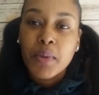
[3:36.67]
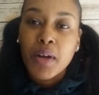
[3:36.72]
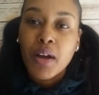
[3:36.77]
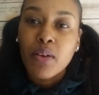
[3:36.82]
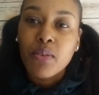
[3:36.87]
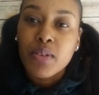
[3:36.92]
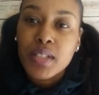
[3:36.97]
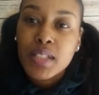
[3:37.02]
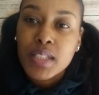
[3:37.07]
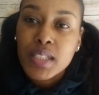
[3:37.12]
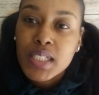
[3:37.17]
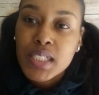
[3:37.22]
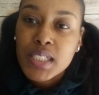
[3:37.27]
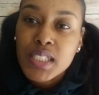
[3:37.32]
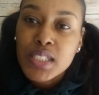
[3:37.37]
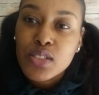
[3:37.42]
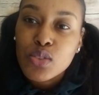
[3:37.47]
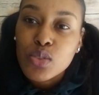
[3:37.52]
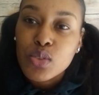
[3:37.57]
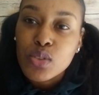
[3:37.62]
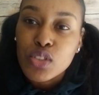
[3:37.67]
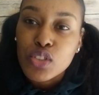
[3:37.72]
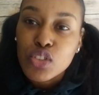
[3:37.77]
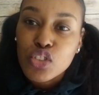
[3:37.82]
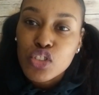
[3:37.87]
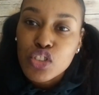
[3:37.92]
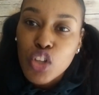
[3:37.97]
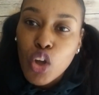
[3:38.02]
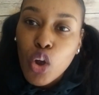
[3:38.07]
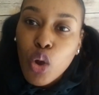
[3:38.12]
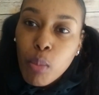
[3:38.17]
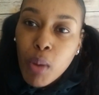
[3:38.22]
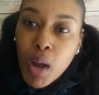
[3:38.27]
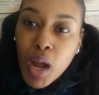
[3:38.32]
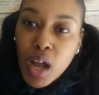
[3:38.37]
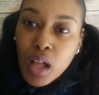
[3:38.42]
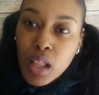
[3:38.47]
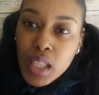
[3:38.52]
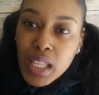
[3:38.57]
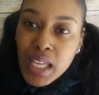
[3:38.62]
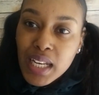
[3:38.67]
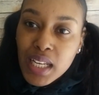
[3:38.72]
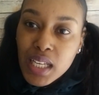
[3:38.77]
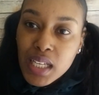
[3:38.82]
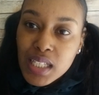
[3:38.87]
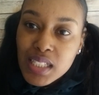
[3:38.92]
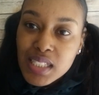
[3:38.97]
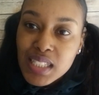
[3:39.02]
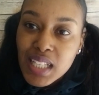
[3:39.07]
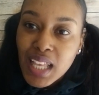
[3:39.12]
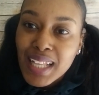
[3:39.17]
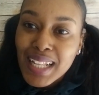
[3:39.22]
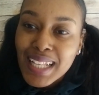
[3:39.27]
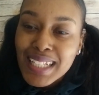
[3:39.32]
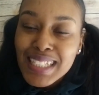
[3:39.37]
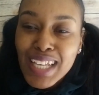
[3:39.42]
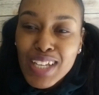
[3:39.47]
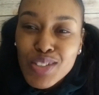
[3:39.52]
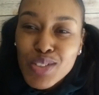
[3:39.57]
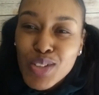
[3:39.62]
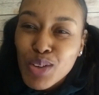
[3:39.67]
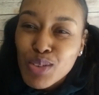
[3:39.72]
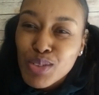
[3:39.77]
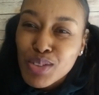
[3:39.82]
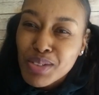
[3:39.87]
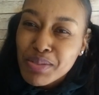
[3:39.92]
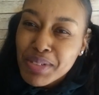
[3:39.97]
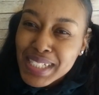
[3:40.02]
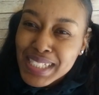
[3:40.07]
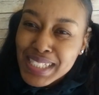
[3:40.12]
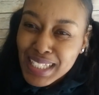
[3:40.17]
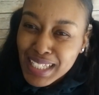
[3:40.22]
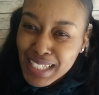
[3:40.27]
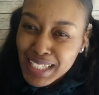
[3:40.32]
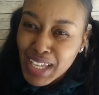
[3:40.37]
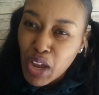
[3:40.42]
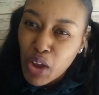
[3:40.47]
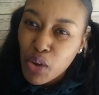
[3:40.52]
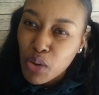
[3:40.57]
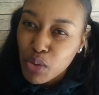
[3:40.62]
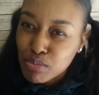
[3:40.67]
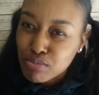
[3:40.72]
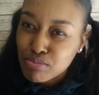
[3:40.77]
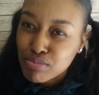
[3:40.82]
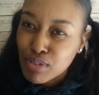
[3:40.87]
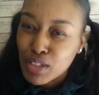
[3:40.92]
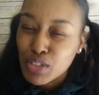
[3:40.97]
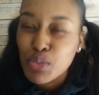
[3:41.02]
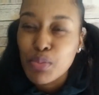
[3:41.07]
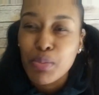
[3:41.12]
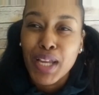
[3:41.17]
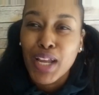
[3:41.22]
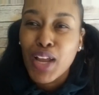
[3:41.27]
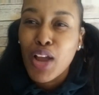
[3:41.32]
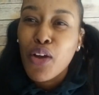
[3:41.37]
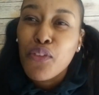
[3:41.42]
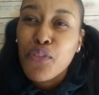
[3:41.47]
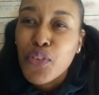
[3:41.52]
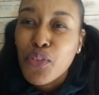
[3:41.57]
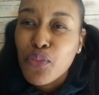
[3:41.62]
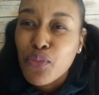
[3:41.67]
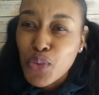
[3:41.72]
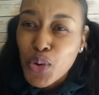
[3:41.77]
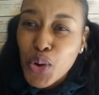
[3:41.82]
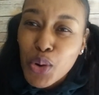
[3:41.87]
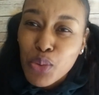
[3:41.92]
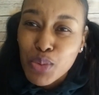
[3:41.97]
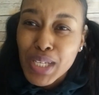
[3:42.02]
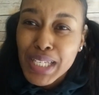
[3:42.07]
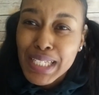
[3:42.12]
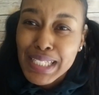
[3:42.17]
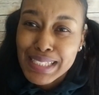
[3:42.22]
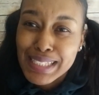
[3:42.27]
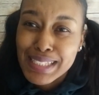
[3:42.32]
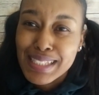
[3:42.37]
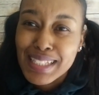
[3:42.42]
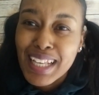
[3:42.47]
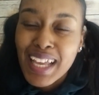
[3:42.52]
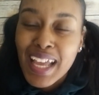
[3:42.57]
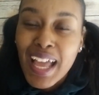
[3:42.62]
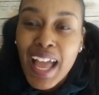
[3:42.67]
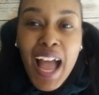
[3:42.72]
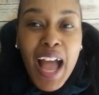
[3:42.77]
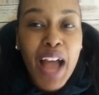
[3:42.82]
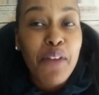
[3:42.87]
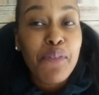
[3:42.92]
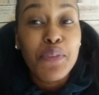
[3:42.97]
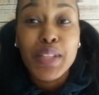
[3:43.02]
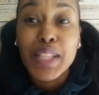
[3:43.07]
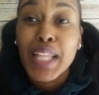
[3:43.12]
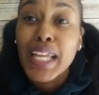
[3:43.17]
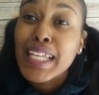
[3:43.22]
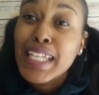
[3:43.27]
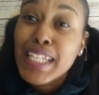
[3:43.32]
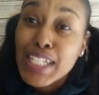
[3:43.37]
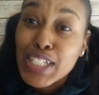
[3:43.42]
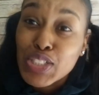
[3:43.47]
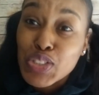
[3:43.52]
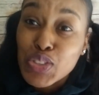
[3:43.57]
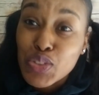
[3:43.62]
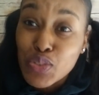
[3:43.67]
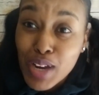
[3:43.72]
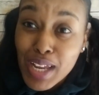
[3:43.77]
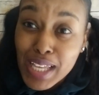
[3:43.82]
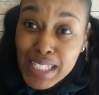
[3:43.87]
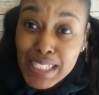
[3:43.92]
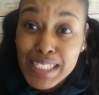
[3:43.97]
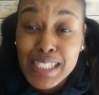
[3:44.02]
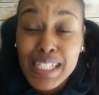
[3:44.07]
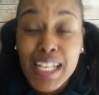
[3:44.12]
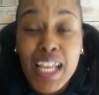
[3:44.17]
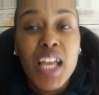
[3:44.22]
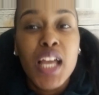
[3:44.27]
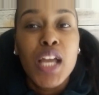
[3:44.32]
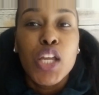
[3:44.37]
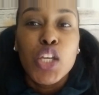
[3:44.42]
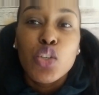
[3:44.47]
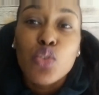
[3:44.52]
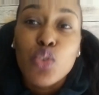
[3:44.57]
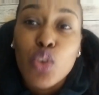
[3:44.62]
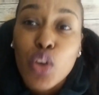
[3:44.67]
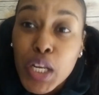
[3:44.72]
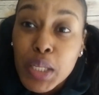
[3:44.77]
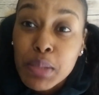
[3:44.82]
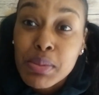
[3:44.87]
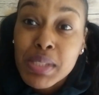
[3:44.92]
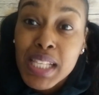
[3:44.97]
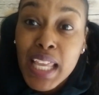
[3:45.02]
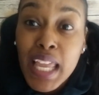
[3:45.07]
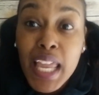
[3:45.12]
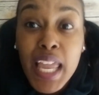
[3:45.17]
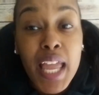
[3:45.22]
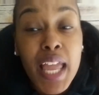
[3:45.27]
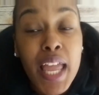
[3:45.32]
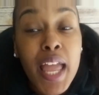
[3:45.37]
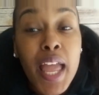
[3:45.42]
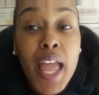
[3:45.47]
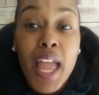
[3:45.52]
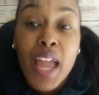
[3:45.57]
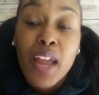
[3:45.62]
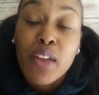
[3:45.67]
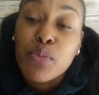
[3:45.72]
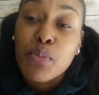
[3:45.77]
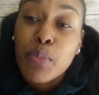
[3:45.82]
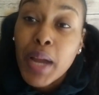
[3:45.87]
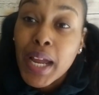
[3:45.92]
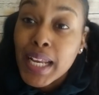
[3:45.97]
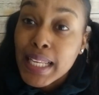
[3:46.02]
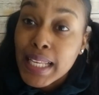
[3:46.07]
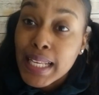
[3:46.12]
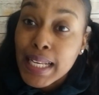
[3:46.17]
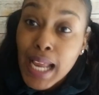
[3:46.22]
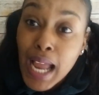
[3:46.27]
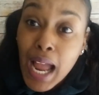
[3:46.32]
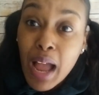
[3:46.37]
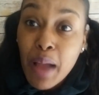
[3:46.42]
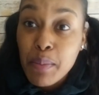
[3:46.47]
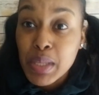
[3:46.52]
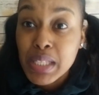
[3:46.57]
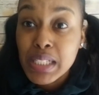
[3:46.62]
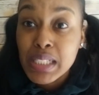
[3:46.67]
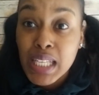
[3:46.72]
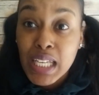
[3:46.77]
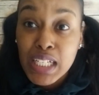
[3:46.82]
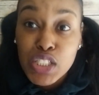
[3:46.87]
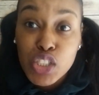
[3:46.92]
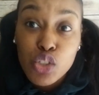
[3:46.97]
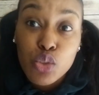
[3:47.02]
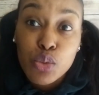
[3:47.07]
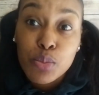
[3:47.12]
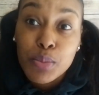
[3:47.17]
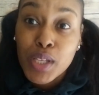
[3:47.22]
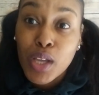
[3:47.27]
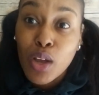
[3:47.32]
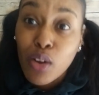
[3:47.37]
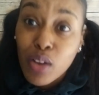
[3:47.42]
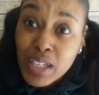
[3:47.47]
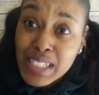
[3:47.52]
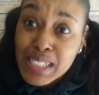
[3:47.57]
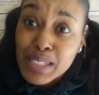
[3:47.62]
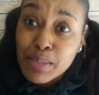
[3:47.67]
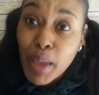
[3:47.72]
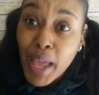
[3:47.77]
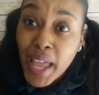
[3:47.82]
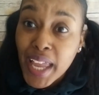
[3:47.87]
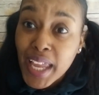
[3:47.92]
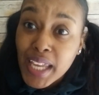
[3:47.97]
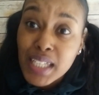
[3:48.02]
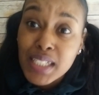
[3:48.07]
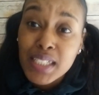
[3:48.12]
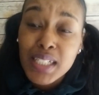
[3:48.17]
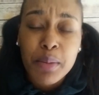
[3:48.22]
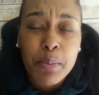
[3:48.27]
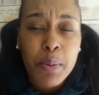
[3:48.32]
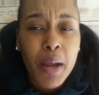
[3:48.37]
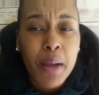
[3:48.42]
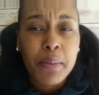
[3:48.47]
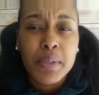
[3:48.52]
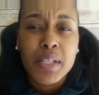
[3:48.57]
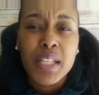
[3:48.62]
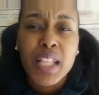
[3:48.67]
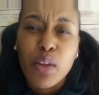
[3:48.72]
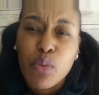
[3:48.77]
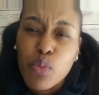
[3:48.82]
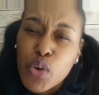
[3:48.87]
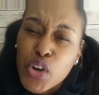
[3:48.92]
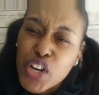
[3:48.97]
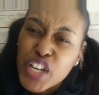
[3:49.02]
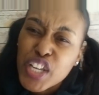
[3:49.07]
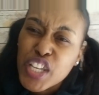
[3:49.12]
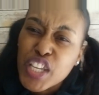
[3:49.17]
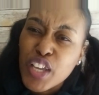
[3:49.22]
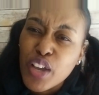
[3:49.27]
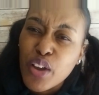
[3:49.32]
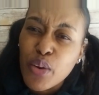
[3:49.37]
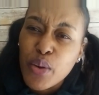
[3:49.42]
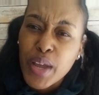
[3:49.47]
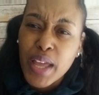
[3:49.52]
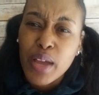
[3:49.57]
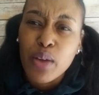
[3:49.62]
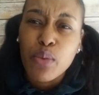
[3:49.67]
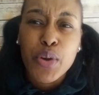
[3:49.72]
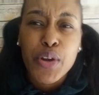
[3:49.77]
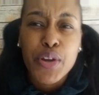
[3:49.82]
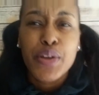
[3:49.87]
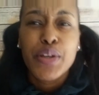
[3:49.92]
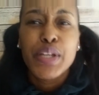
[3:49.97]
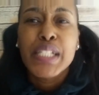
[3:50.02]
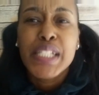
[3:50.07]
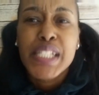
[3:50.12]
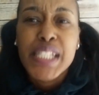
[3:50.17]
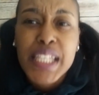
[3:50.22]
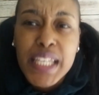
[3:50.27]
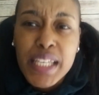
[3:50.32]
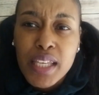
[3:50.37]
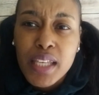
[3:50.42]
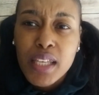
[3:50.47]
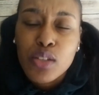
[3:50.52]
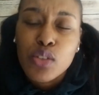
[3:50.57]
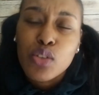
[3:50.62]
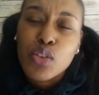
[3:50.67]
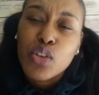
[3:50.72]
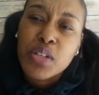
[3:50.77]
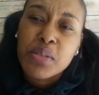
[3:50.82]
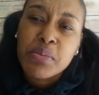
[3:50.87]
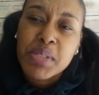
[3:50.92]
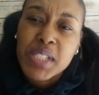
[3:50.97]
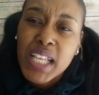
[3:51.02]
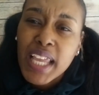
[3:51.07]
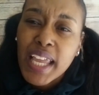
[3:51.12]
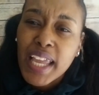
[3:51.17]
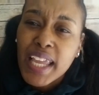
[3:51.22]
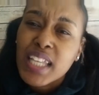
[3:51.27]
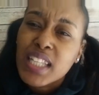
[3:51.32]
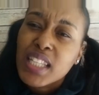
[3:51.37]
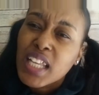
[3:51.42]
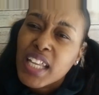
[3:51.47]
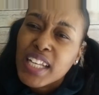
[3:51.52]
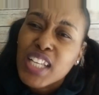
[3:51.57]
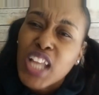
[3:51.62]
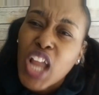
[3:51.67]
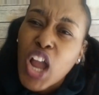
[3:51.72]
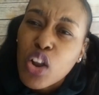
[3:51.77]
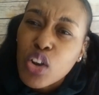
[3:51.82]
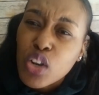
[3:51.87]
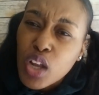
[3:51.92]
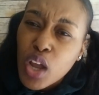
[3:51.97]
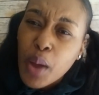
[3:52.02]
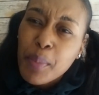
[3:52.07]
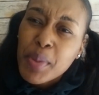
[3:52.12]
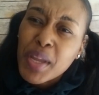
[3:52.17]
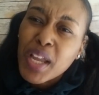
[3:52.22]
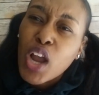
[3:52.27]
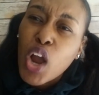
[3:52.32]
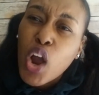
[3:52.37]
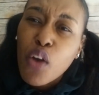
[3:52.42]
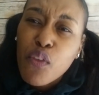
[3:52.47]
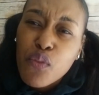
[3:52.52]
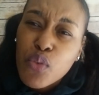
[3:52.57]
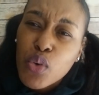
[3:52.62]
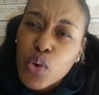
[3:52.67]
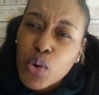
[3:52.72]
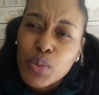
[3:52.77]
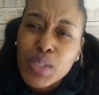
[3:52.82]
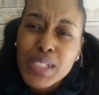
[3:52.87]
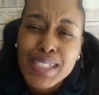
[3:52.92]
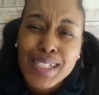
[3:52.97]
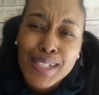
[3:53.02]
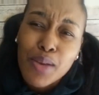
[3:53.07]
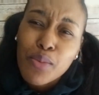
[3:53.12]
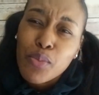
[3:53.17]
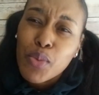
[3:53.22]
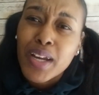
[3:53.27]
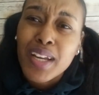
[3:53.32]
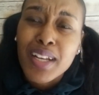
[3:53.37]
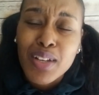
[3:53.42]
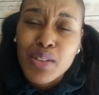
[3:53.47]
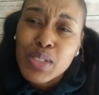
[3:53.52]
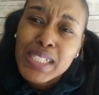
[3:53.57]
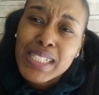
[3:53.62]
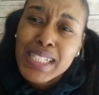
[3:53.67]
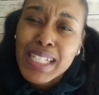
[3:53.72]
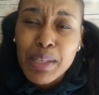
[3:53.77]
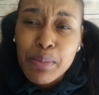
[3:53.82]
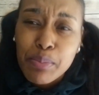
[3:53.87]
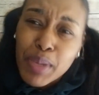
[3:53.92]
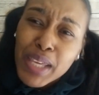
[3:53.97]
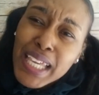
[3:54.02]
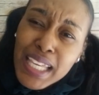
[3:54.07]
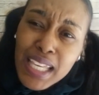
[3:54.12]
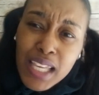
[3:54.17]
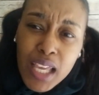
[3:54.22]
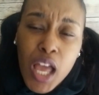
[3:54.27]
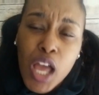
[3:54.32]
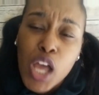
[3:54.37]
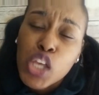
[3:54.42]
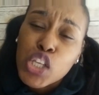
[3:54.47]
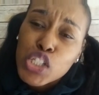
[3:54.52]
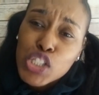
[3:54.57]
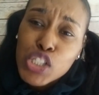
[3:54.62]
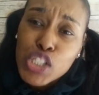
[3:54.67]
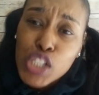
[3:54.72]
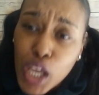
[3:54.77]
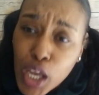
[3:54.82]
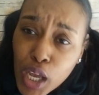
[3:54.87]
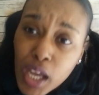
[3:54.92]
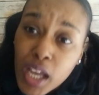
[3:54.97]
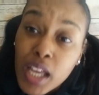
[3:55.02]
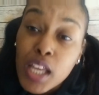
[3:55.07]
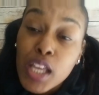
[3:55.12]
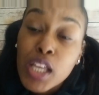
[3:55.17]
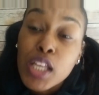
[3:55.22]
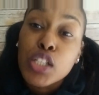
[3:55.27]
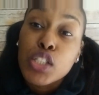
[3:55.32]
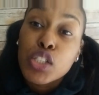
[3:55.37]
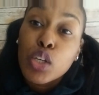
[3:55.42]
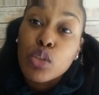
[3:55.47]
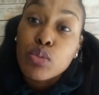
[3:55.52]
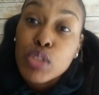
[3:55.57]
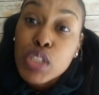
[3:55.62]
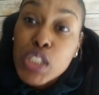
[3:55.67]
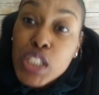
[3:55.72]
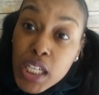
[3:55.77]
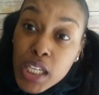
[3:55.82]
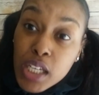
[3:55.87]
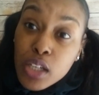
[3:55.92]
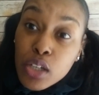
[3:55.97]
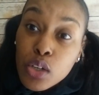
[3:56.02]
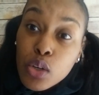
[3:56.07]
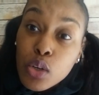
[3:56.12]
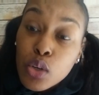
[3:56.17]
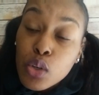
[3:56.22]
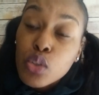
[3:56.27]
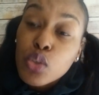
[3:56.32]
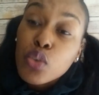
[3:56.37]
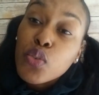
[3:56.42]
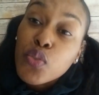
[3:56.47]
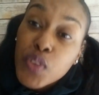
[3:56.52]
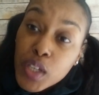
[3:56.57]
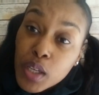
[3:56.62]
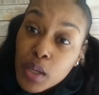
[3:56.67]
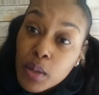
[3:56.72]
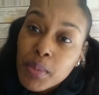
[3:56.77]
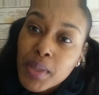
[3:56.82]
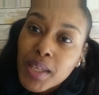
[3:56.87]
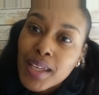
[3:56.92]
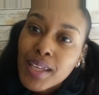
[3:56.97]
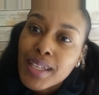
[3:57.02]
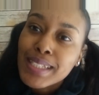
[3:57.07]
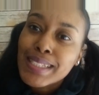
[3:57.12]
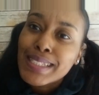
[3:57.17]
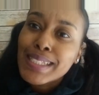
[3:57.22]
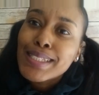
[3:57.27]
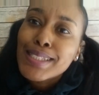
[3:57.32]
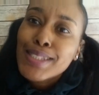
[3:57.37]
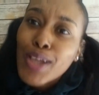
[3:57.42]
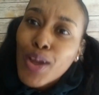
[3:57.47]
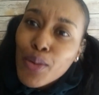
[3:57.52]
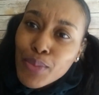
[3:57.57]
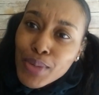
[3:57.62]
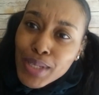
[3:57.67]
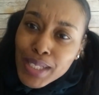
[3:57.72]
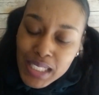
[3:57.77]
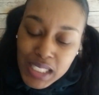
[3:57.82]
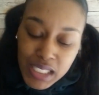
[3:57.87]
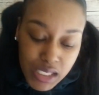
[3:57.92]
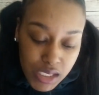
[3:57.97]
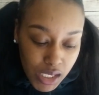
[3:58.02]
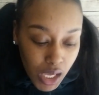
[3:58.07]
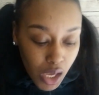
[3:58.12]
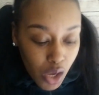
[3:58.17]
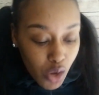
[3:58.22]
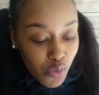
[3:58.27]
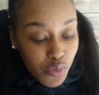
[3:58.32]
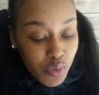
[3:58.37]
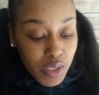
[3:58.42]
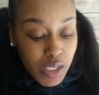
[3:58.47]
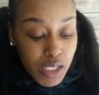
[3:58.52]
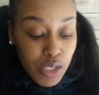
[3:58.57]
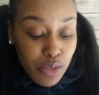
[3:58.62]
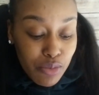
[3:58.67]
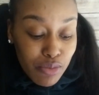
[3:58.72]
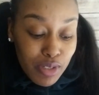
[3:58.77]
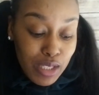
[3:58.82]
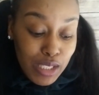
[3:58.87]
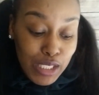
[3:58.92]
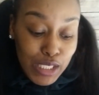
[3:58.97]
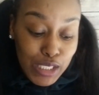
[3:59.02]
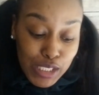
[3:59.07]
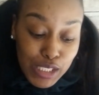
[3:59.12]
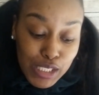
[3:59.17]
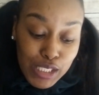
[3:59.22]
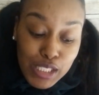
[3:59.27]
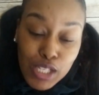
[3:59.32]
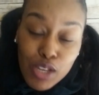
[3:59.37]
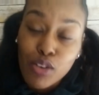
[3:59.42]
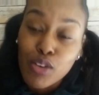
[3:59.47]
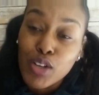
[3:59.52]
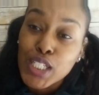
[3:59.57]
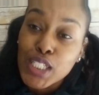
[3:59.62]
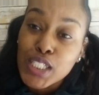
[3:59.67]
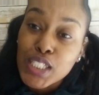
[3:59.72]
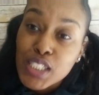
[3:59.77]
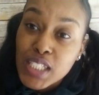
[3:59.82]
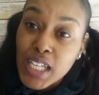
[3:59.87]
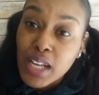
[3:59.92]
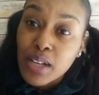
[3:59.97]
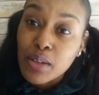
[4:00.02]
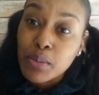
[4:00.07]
Really, he just threw a snowball at us. Like, that's how you gonna do us, EO? You been gone for 4 weeks. I feel like he addressed, you know what I'm saying? Everybody in the comment section who be on his page, they probably like, where EO at? Where is he? You know what I'm saying? He letting y'all know I've been gone for 4 weeks because I'm working on this EP, son. So chill, you feel me? Because he's gonna release it. Hopefully he releases it on this channel